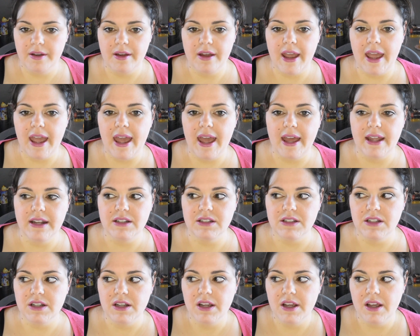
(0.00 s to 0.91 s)

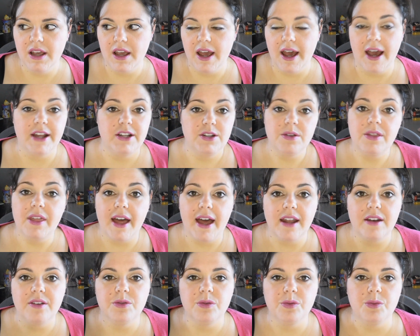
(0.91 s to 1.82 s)
and I do
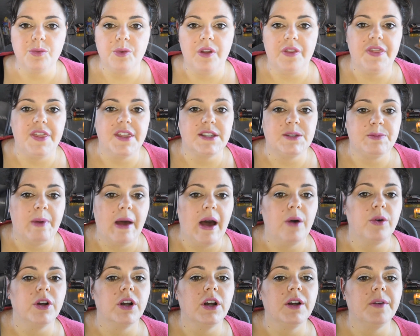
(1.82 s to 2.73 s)
that with this
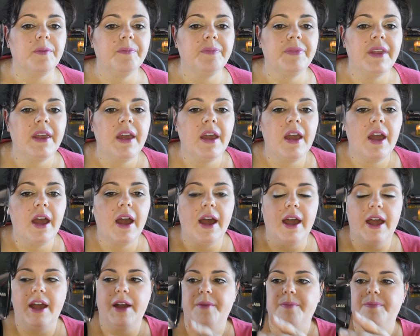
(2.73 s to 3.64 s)
powder.
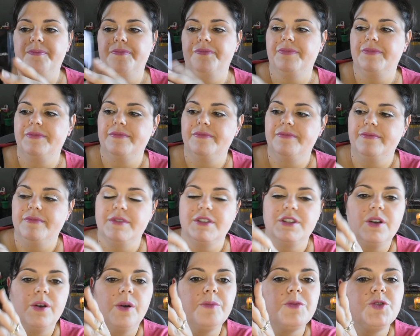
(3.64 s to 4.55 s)

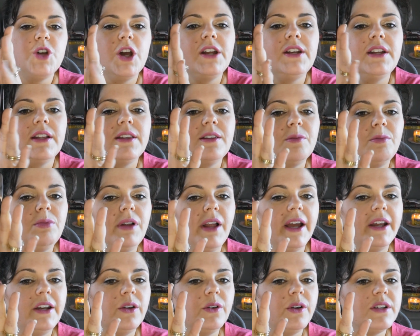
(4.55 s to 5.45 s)
So I'm trying not to
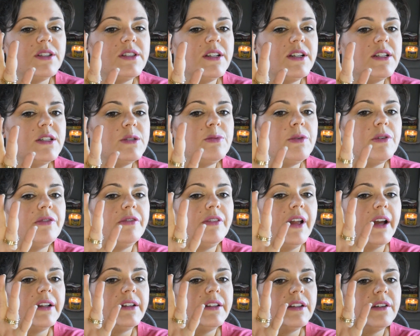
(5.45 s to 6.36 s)
blind you because it is
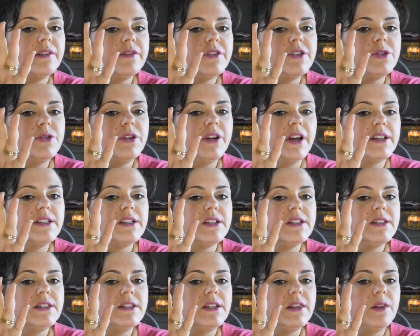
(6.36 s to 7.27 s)
reflective, so you guys can
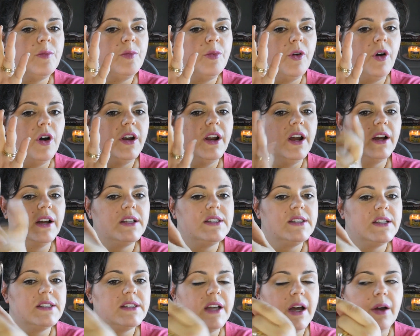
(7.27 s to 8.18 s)
see the product. It
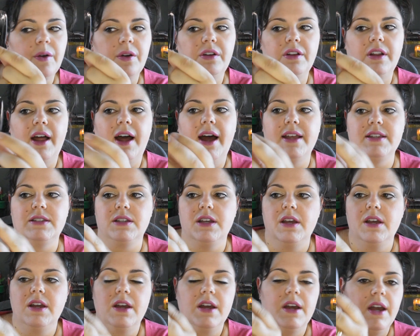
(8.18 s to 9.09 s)
says Hourglass.
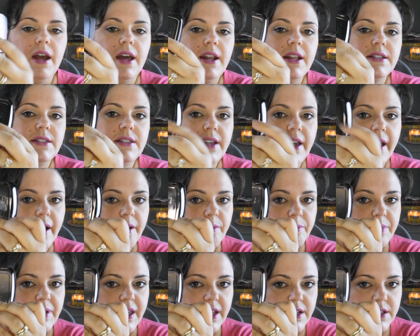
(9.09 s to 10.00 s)
It is the
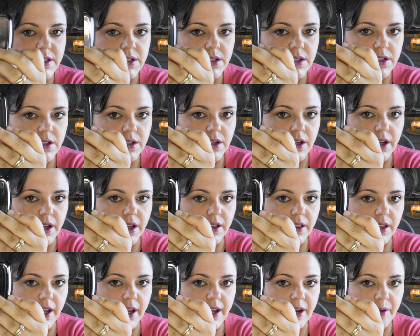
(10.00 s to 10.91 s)
ambient
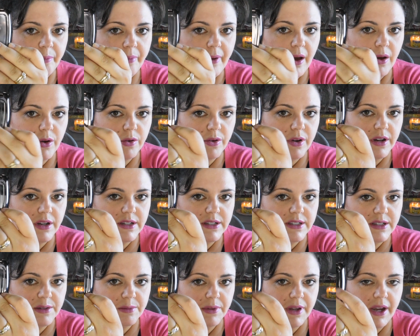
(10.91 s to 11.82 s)
lighting powder in
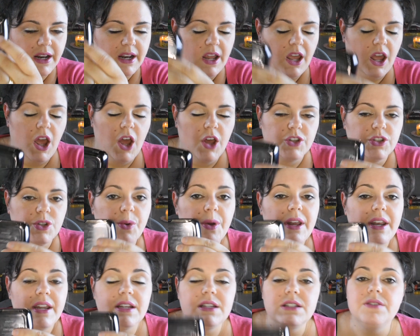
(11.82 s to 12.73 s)
dim light. So
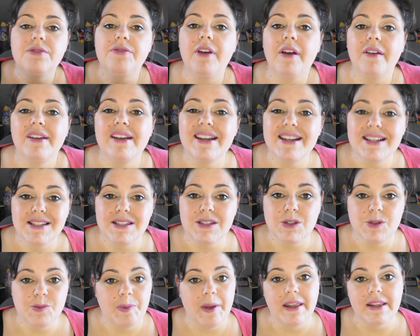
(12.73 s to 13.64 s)
it is very
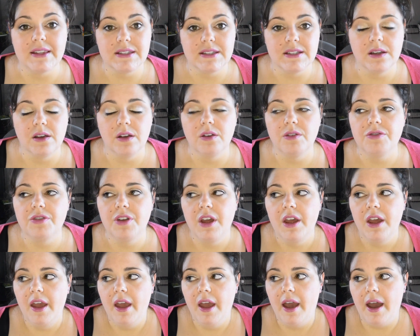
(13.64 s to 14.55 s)
expensive.
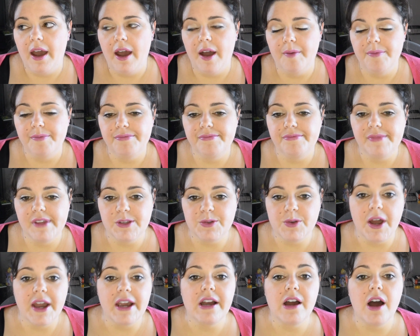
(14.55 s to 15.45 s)
That's
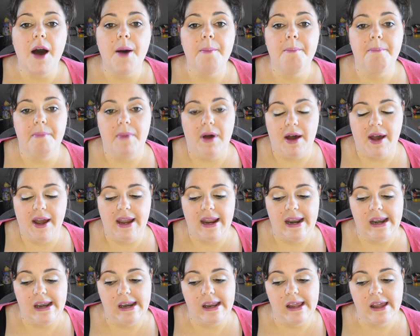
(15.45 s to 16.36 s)
why I got
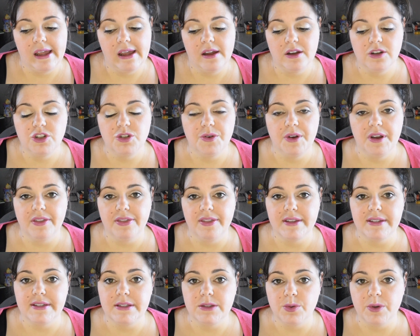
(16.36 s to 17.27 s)
mine during
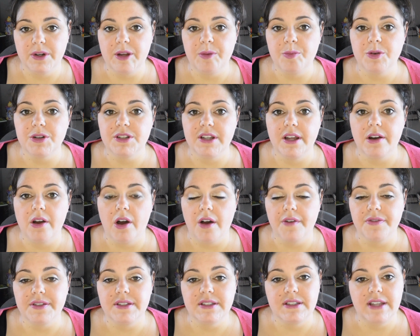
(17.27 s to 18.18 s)
this 20%
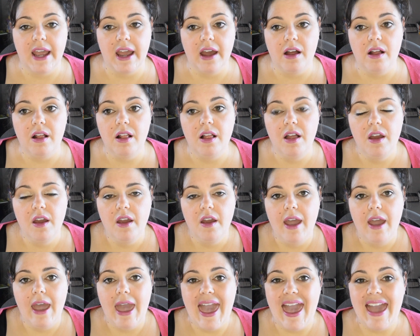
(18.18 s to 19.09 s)
off sale.
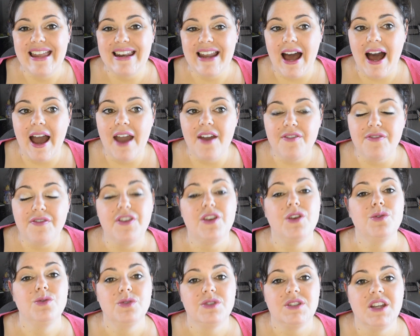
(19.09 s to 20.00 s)
And I've
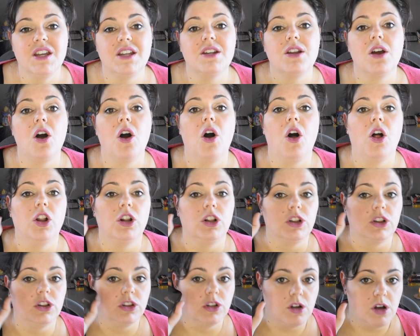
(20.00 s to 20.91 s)
used it a
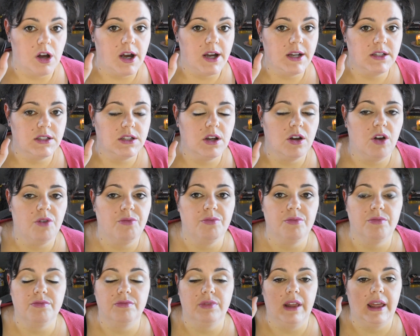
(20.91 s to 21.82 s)
lot,
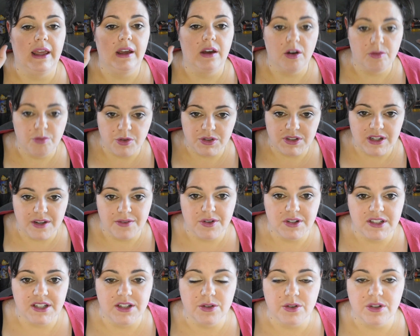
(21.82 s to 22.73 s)
like almost every
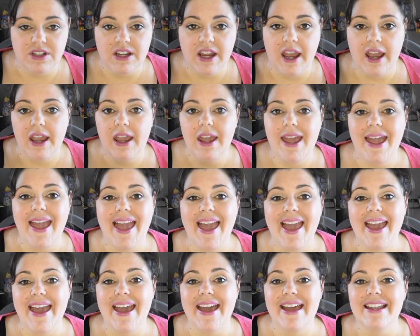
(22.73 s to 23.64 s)
single day,
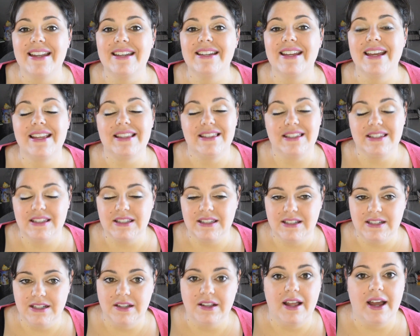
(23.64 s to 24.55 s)
and it
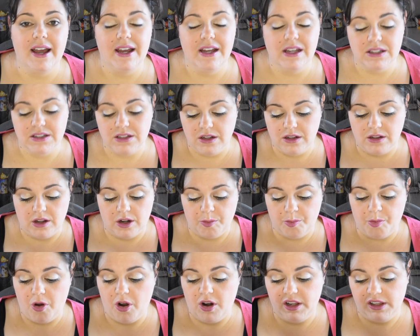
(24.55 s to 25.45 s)
still has a lot of
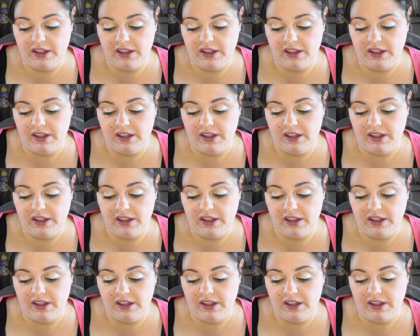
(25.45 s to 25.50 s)
product